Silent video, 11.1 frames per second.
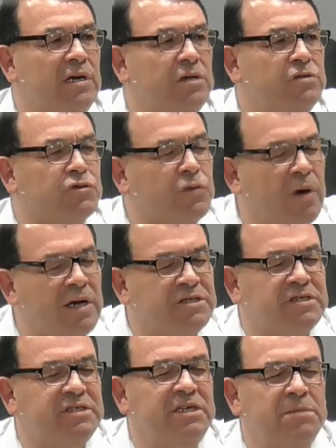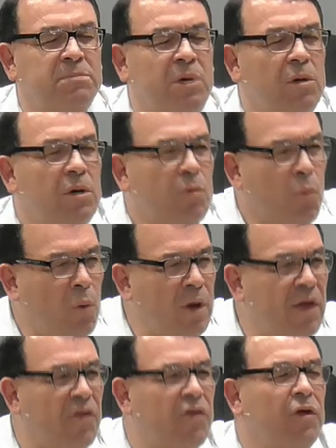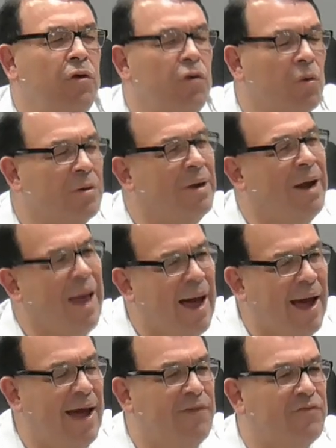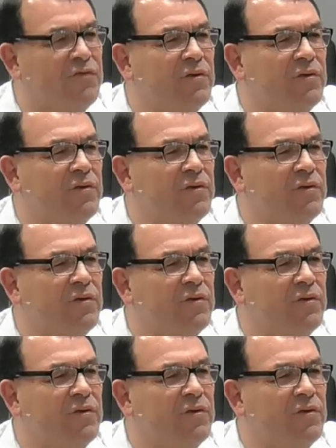Trust Him with your life.